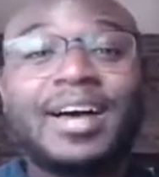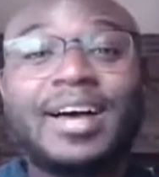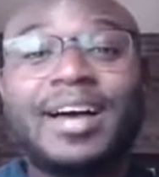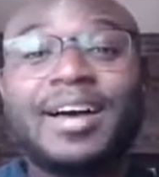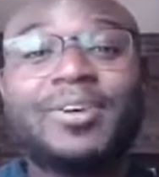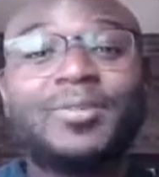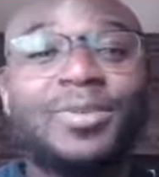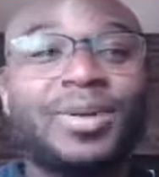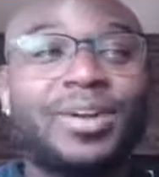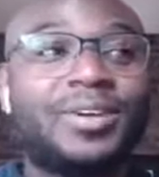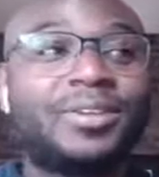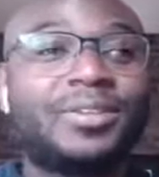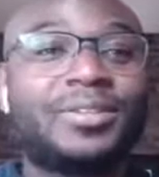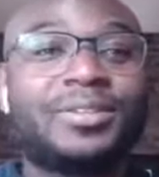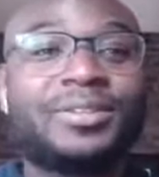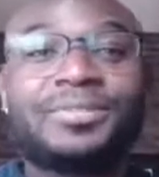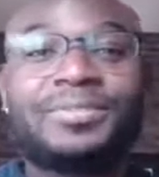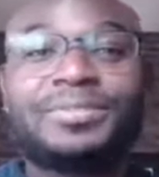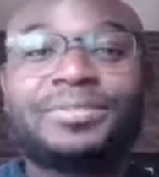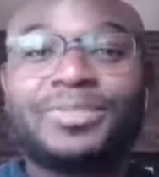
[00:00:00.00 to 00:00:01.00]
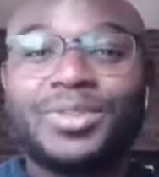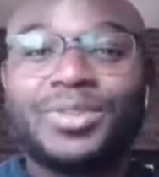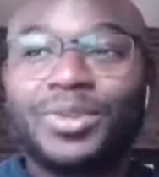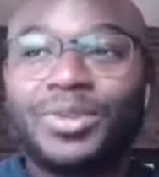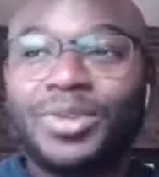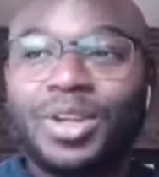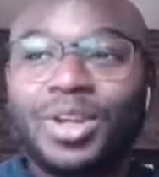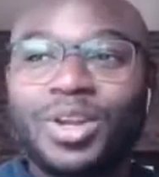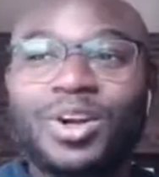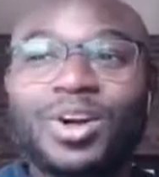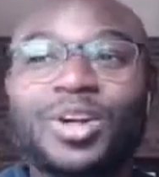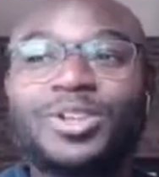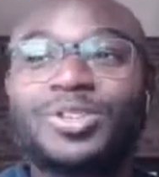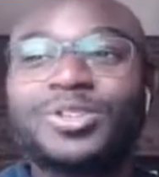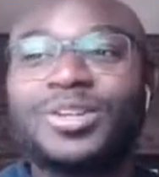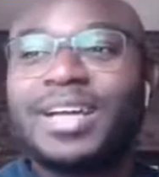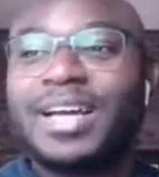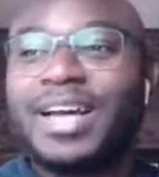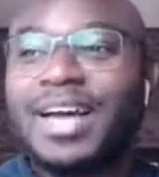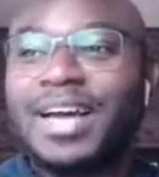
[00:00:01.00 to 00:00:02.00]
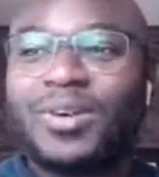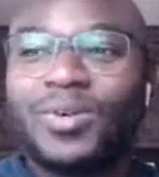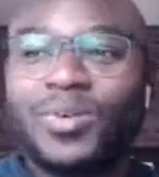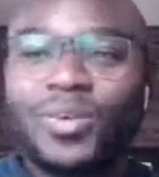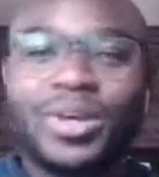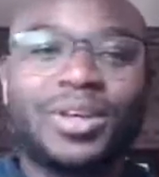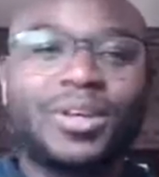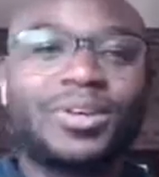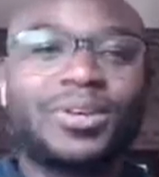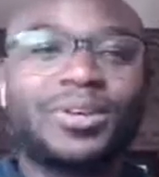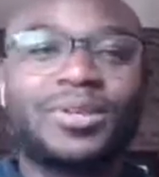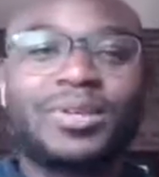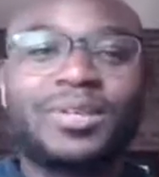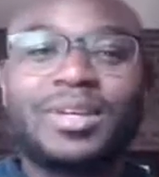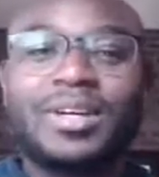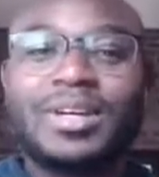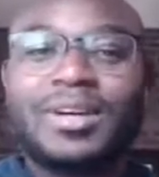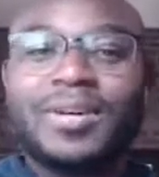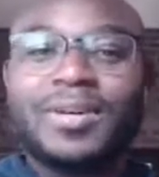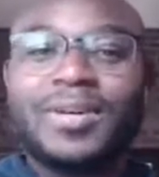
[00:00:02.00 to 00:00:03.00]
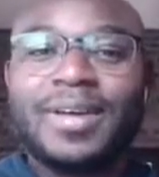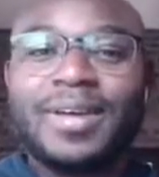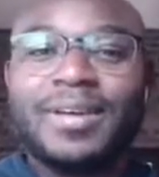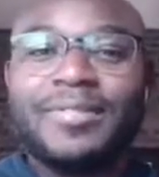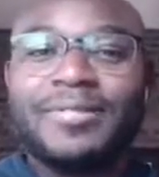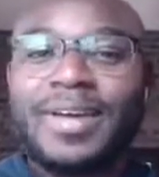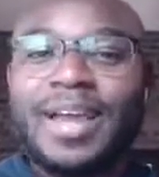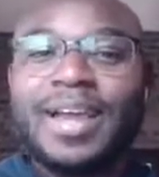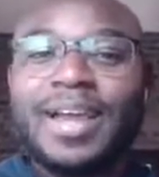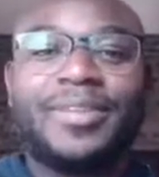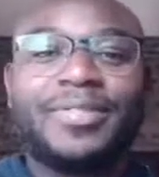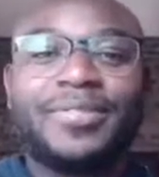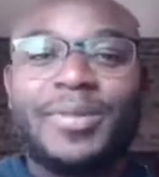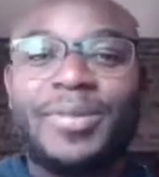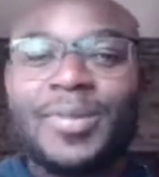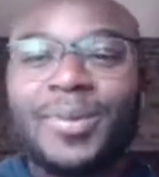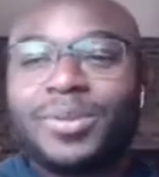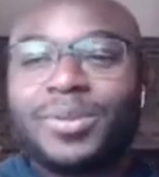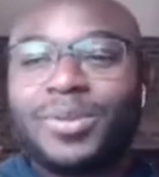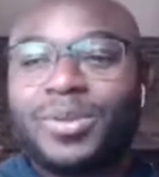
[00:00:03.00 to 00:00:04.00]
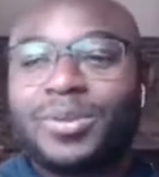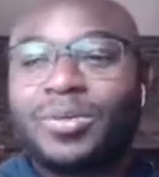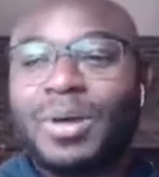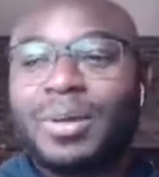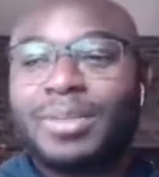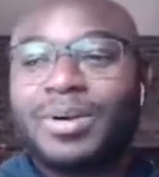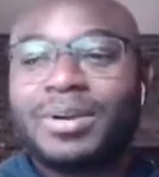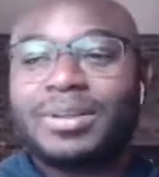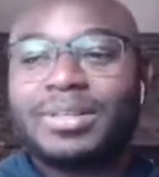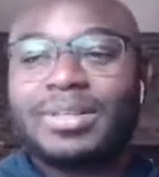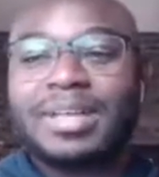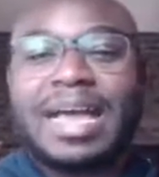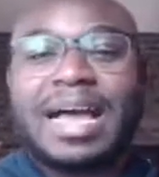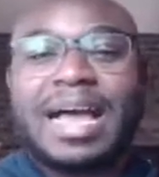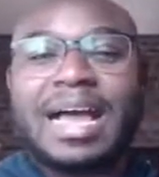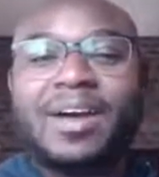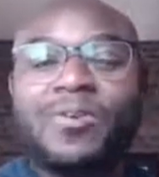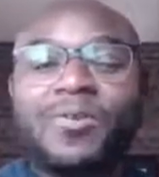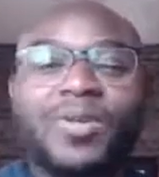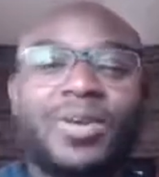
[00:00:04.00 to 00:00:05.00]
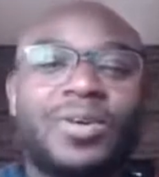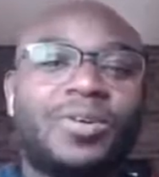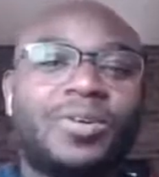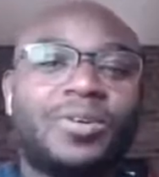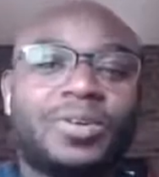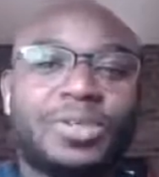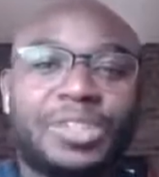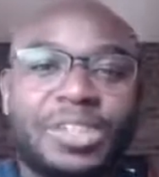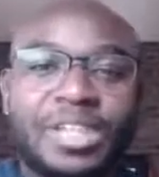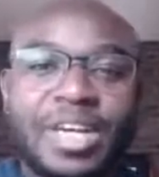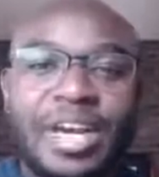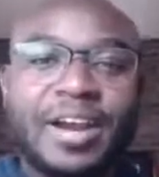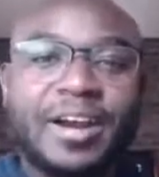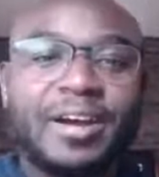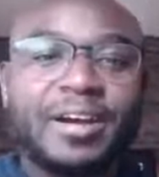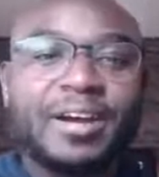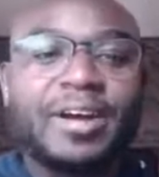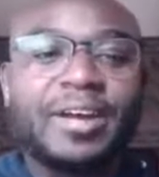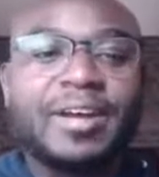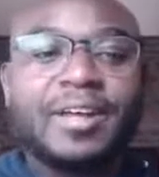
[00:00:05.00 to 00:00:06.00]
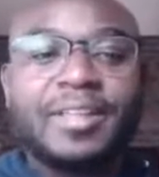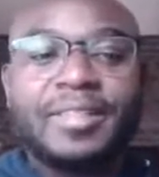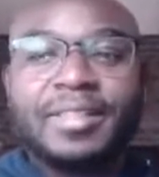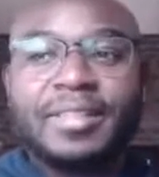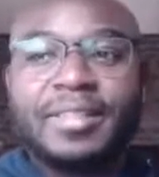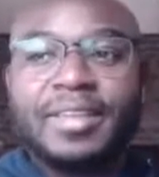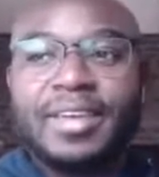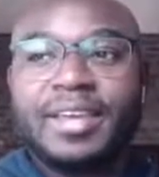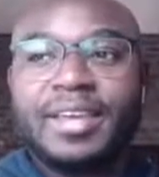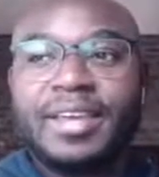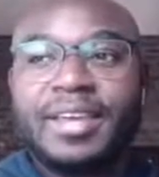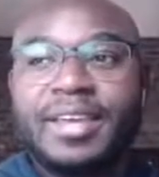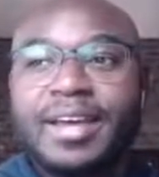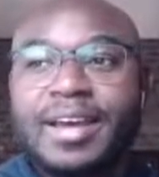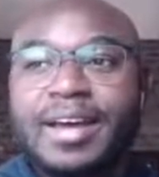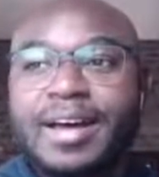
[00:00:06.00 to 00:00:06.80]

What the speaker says: I will do the laundry. I will invite 3 people to the webinar tonight. I will share the